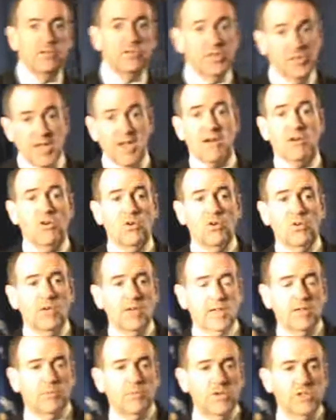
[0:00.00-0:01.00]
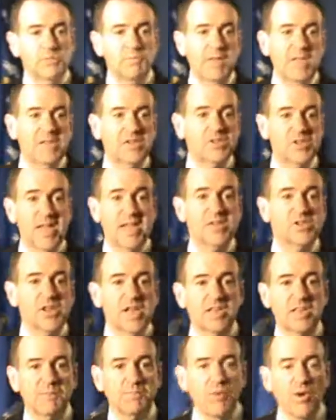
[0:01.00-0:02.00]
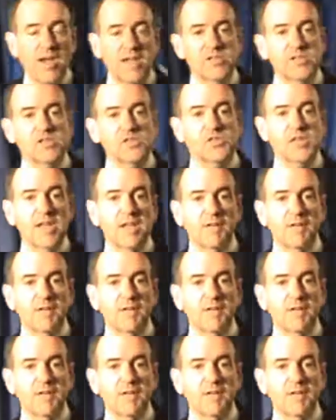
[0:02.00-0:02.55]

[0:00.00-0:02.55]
to their oil, which means they set the prices,